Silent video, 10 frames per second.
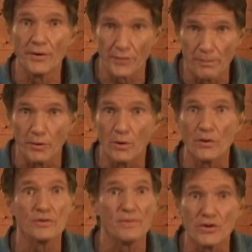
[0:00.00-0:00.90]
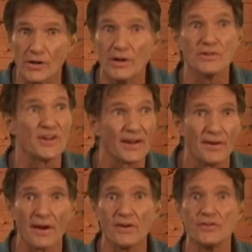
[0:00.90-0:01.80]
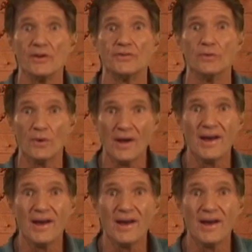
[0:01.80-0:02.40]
computers, machines, technology to